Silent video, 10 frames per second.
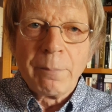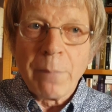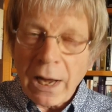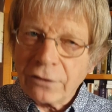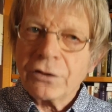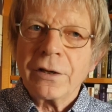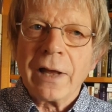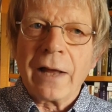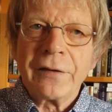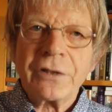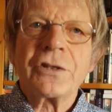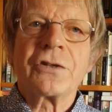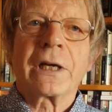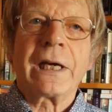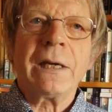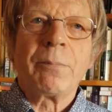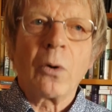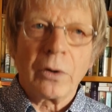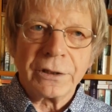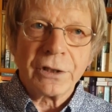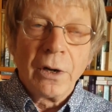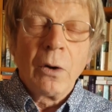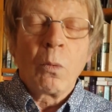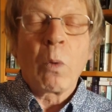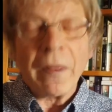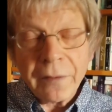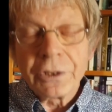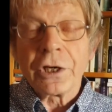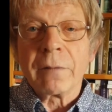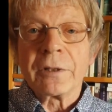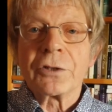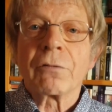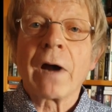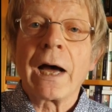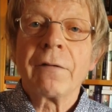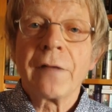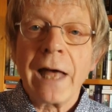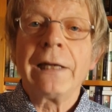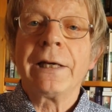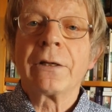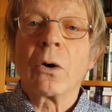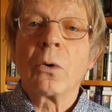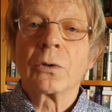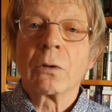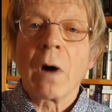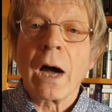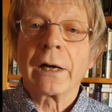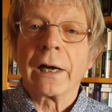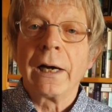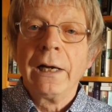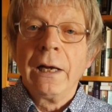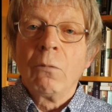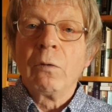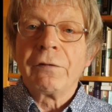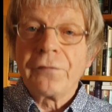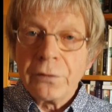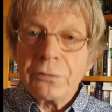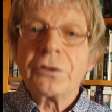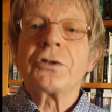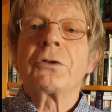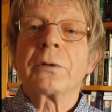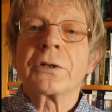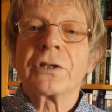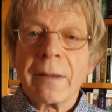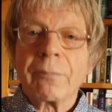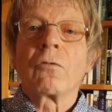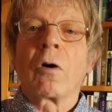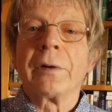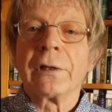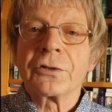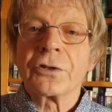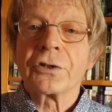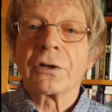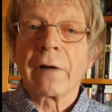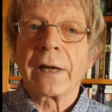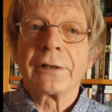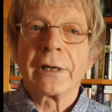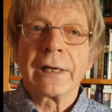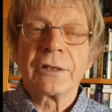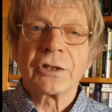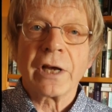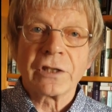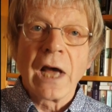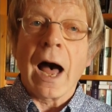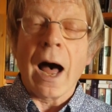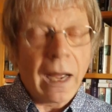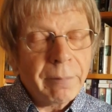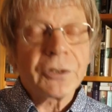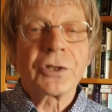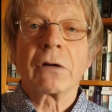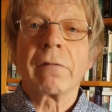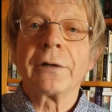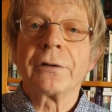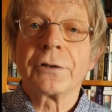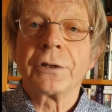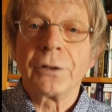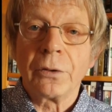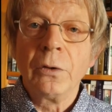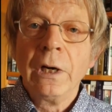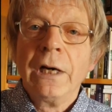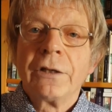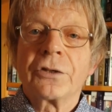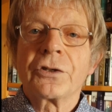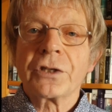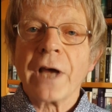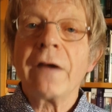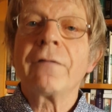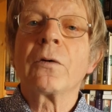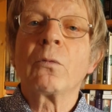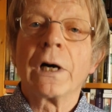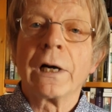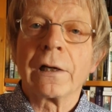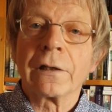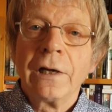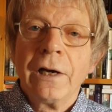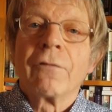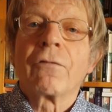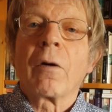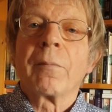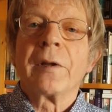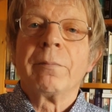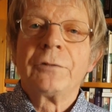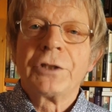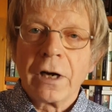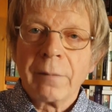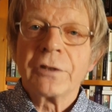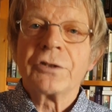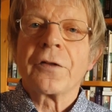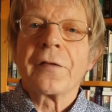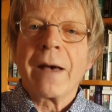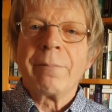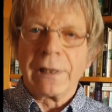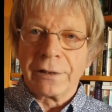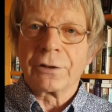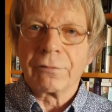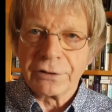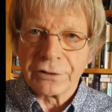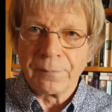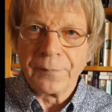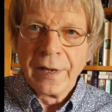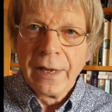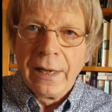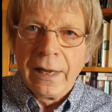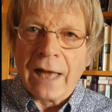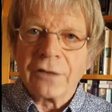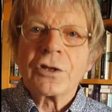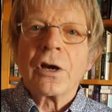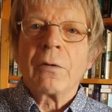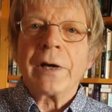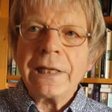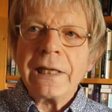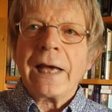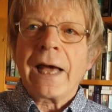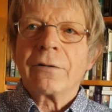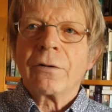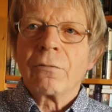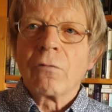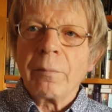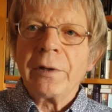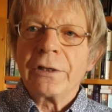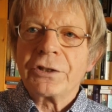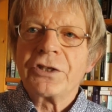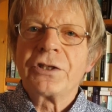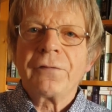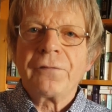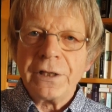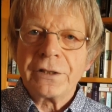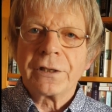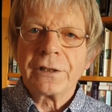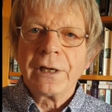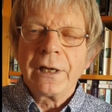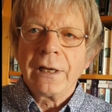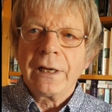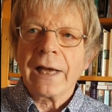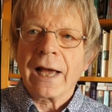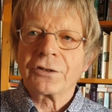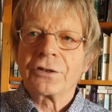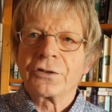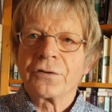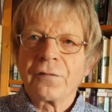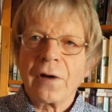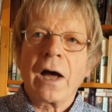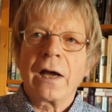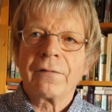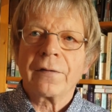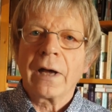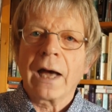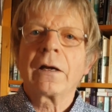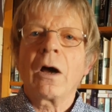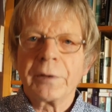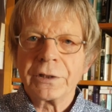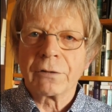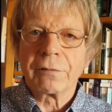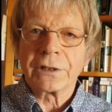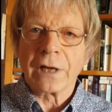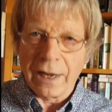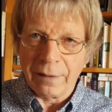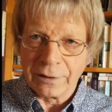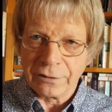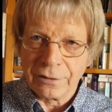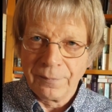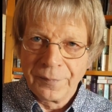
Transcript: But, and this is the key point, when the Germans arrive, their leader Odoacer refuses to accept Romulus's surrender and says, I must surrender to you to save the world from the Germans and their militarism. And so in the end Romulus is defeated, he has to survive and go into retirement.